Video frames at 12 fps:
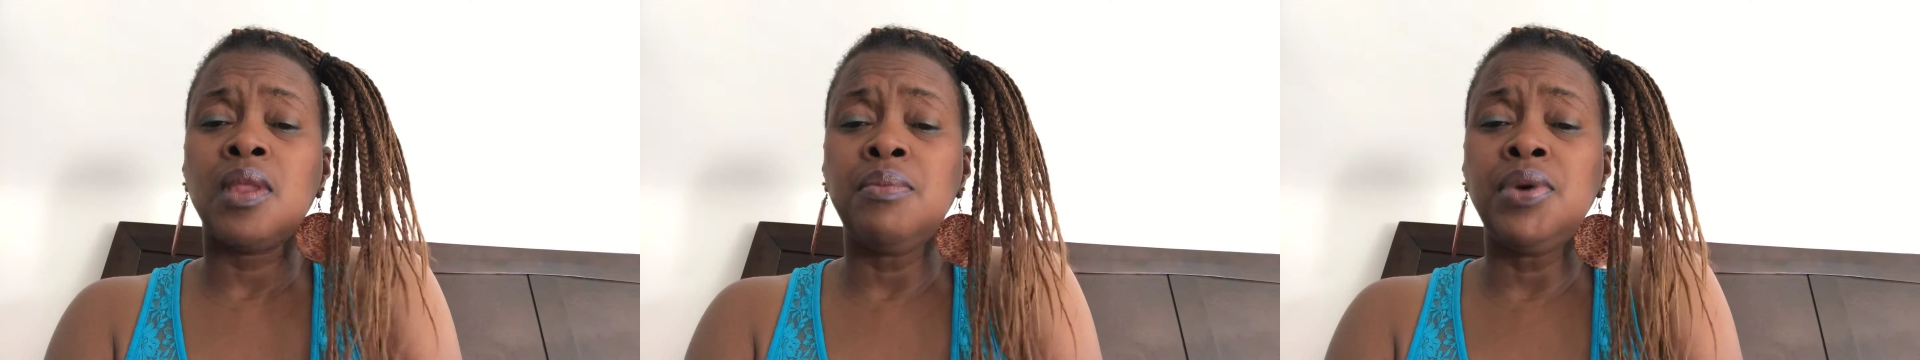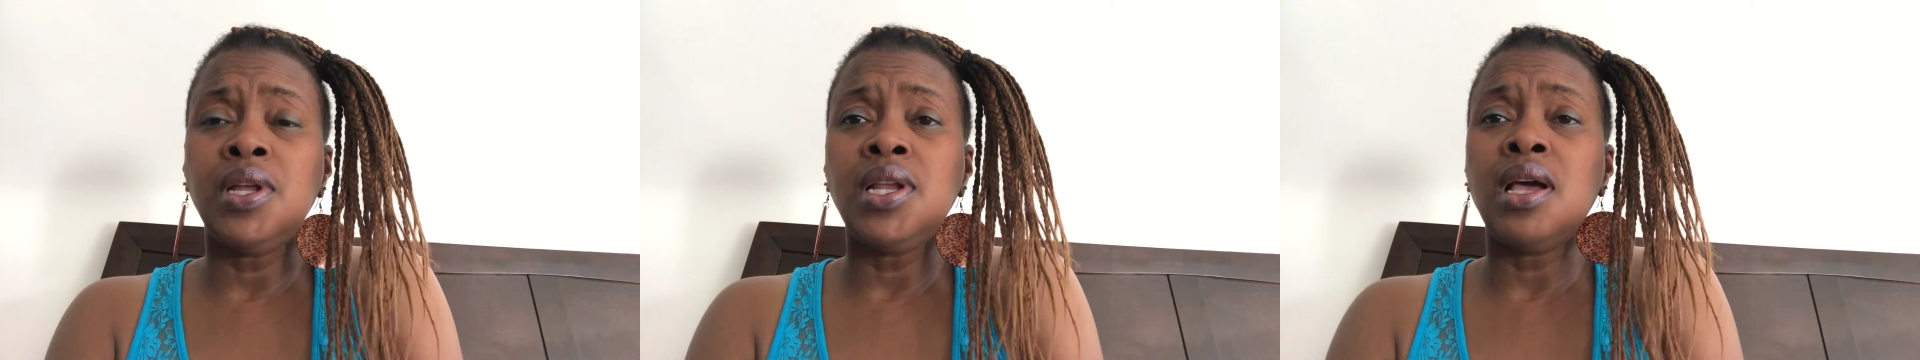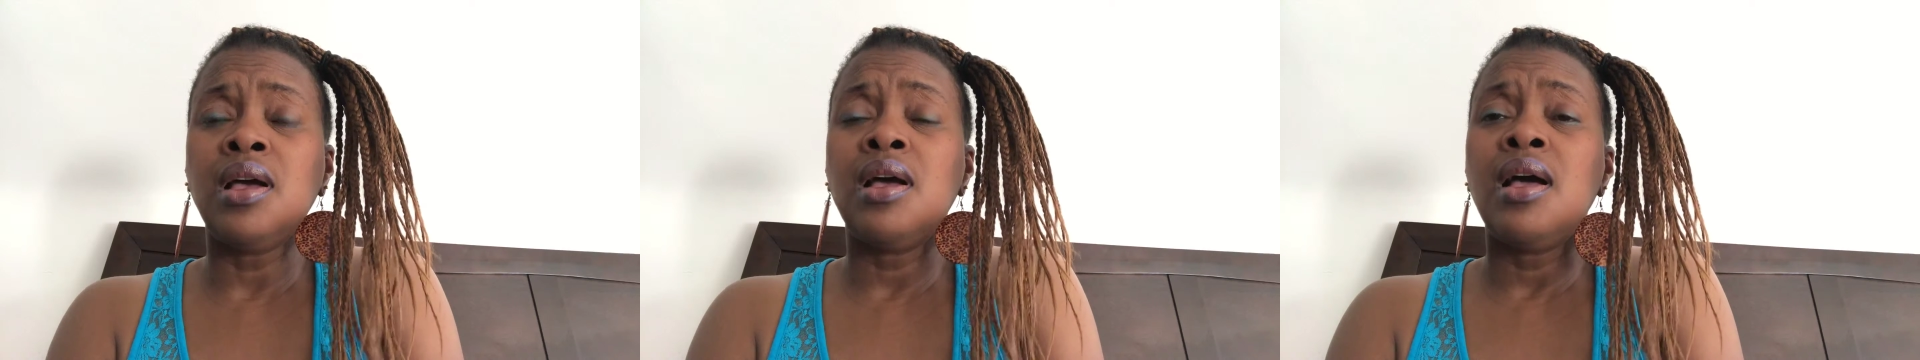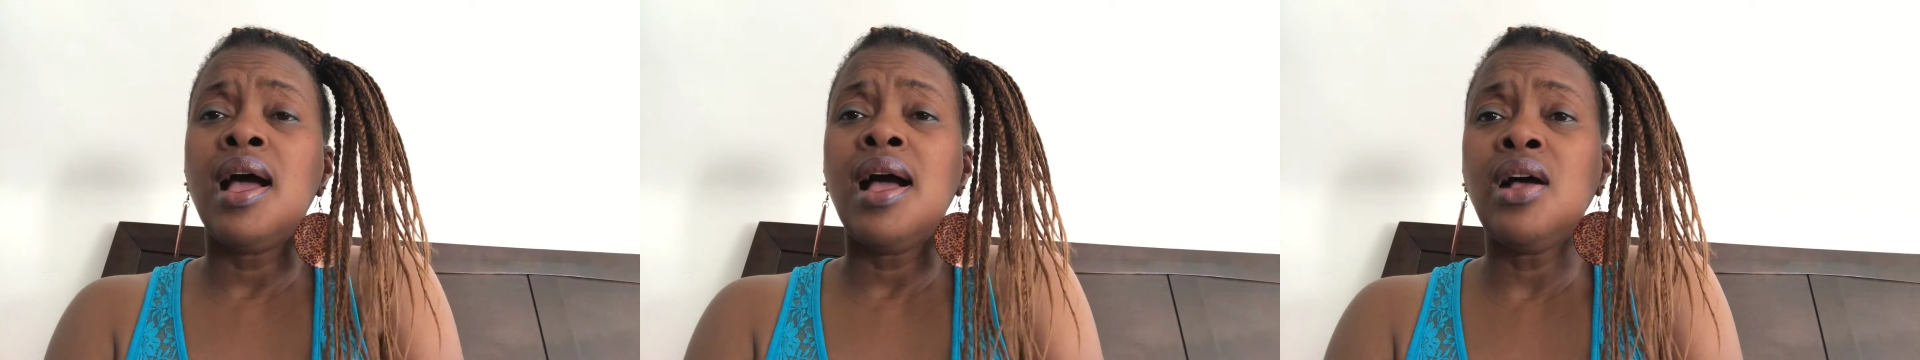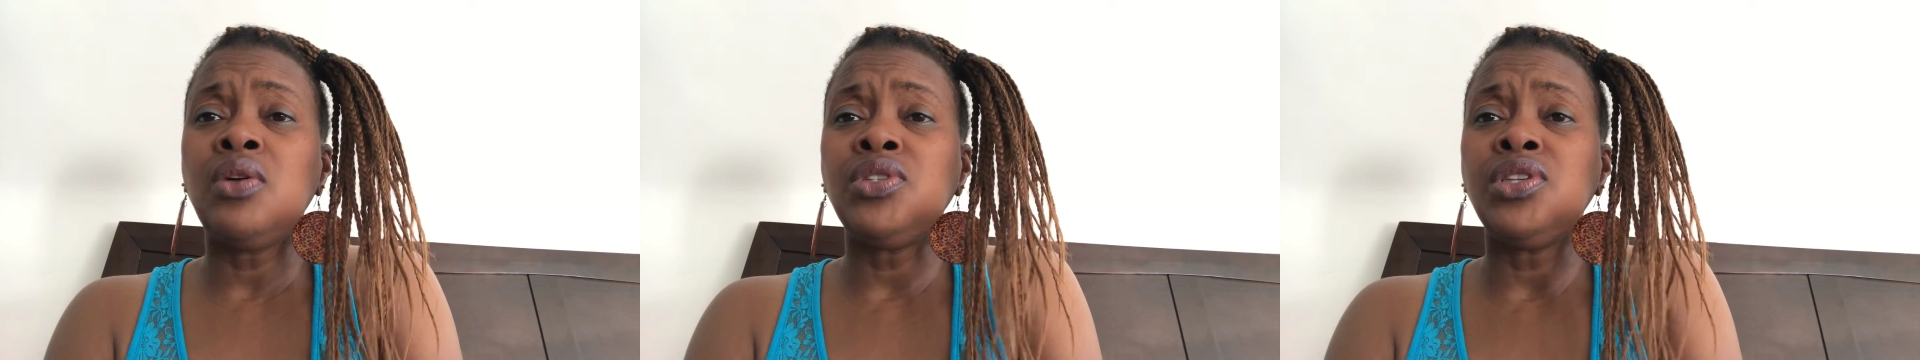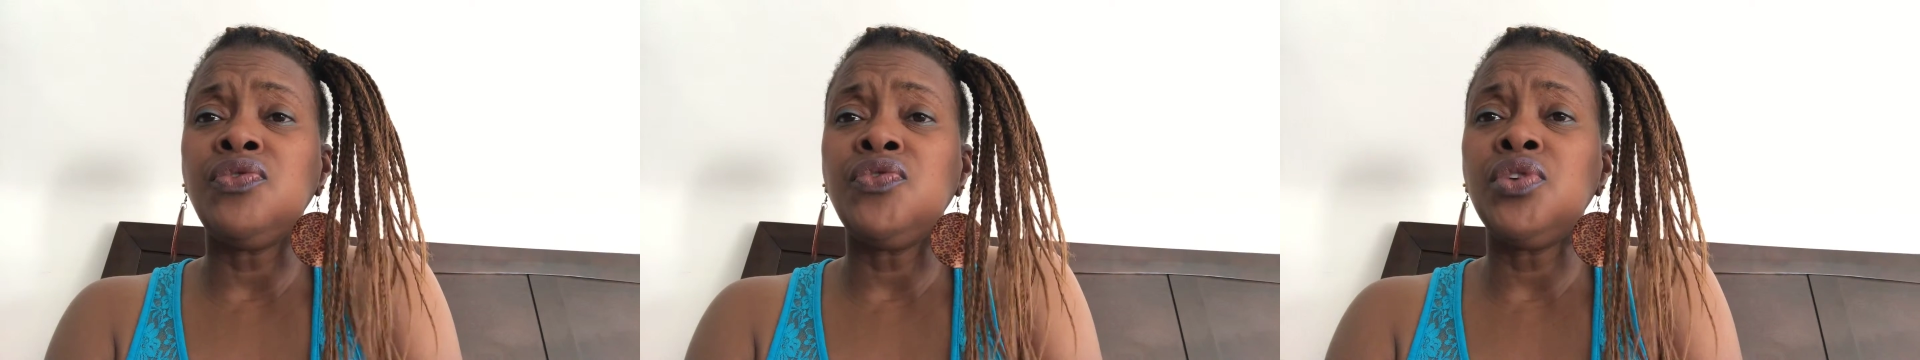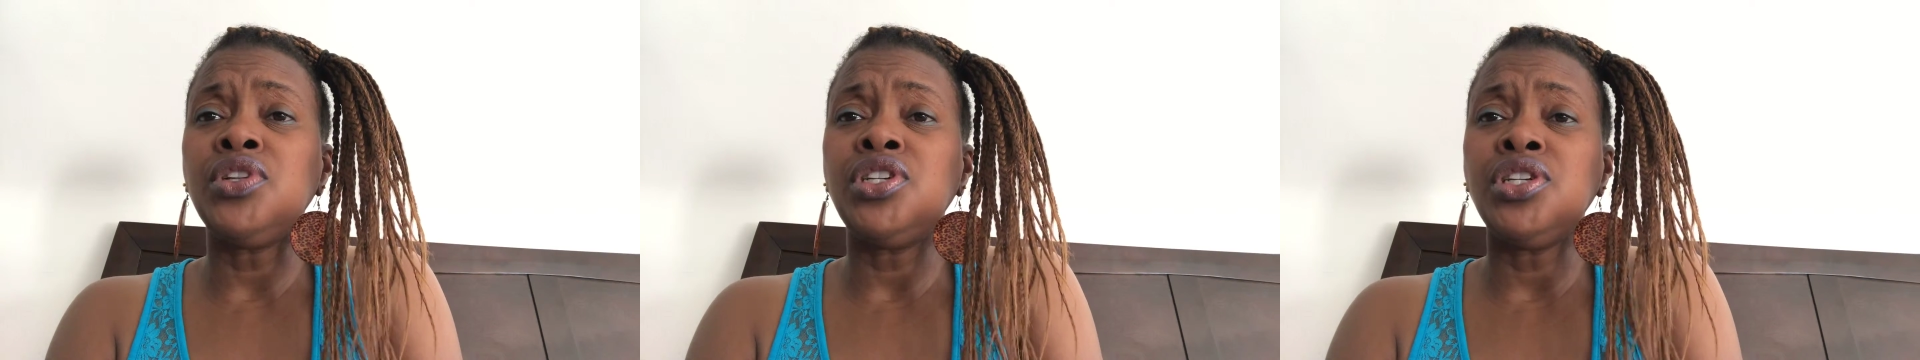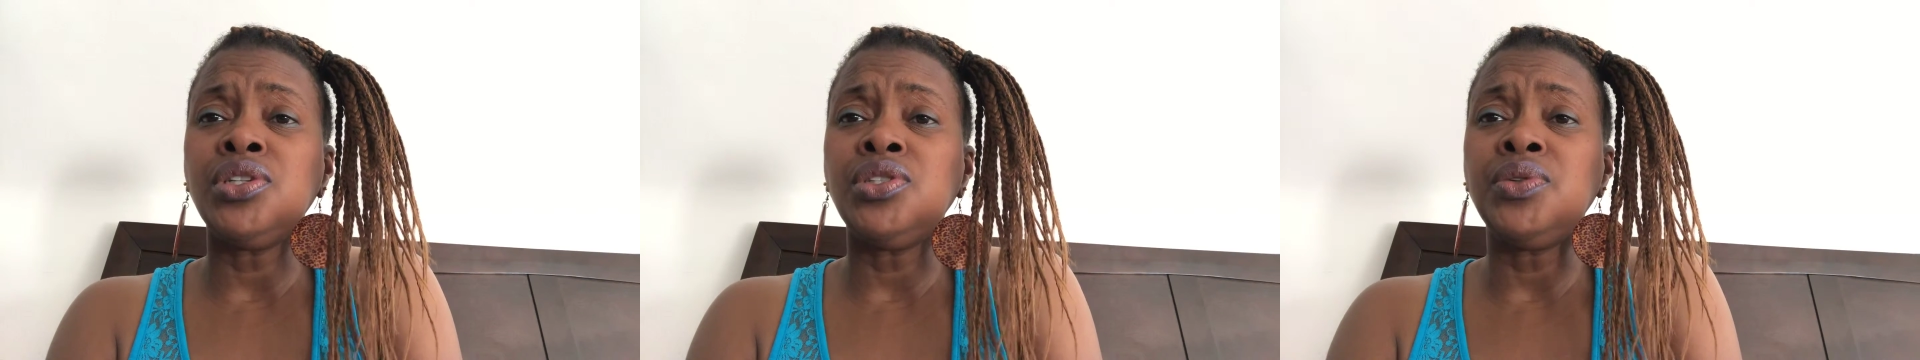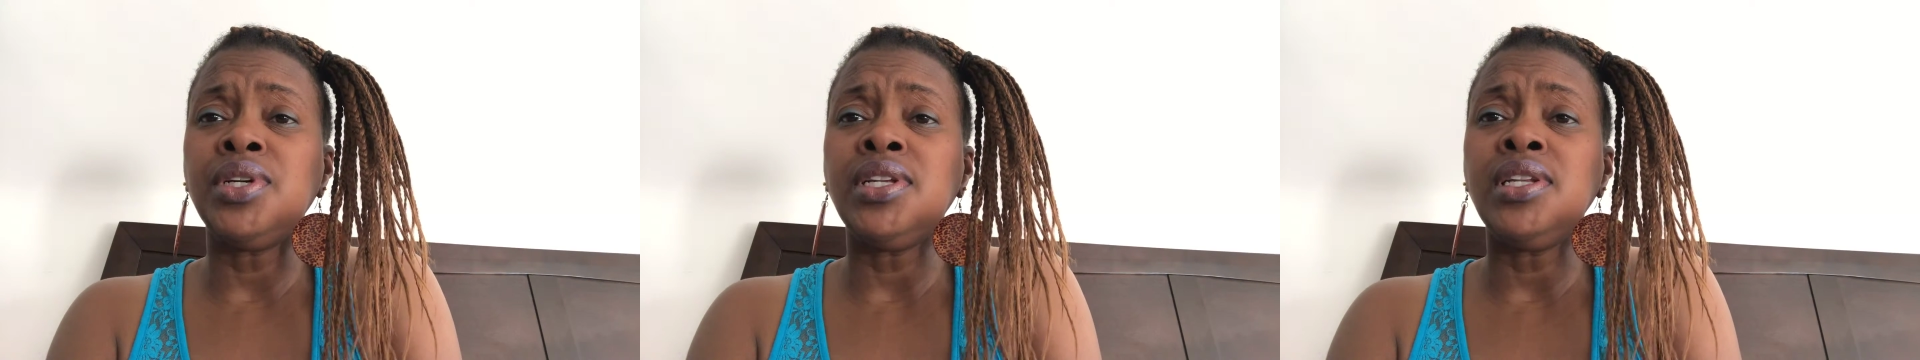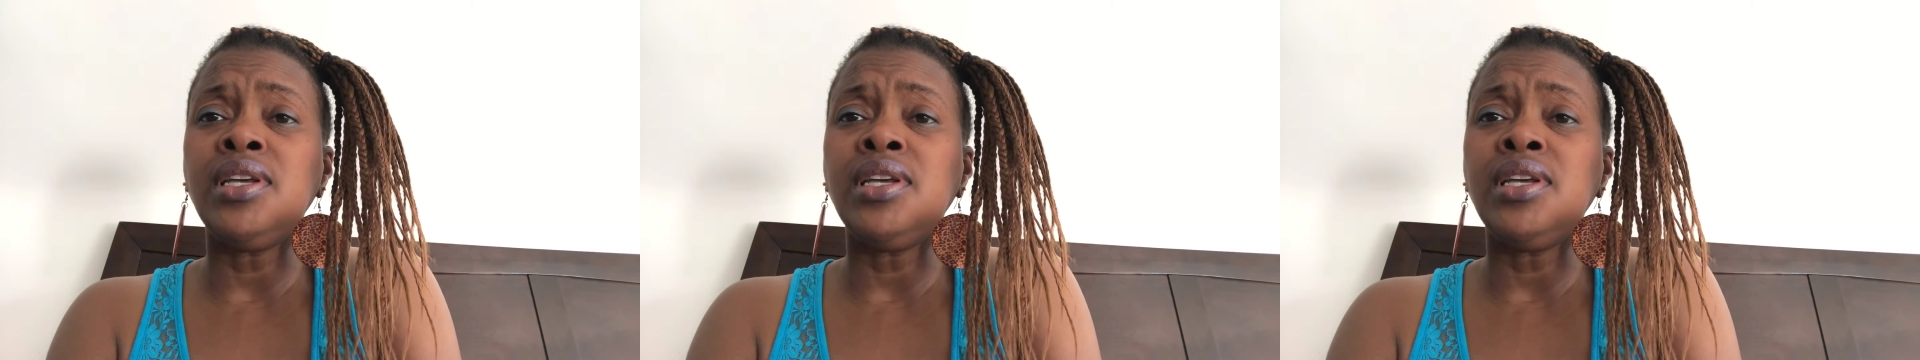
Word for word: But housing for children